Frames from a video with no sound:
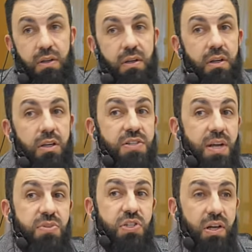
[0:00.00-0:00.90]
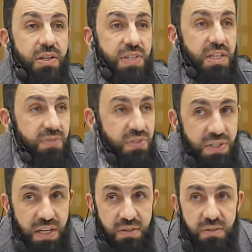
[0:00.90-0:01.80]
Some scholars even
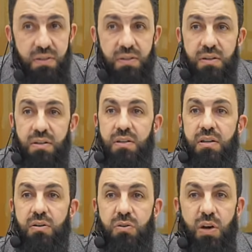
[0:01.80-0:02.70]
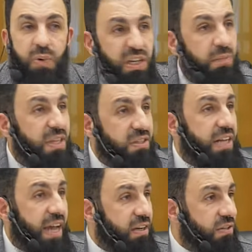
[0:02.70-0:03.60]
said, recommended
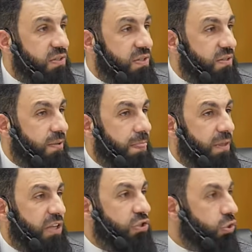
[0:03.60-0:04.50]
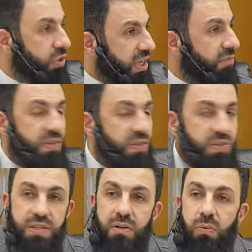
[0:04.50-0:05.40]
acts, it's good every once
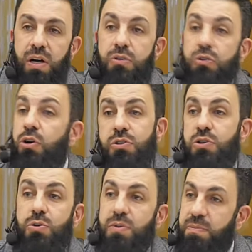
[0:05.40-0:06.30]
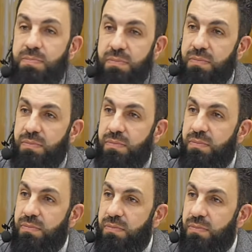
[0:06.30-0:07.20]
in a while not to do them,
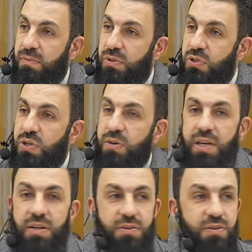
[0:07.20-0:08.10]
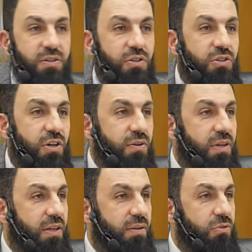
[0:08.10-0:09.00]
so that you don't
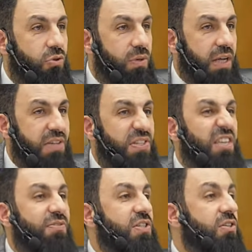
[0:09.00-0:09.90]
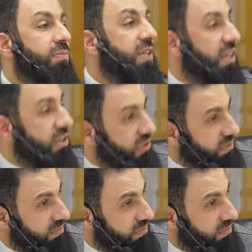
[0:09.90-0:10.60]
do it as if it's an obligation.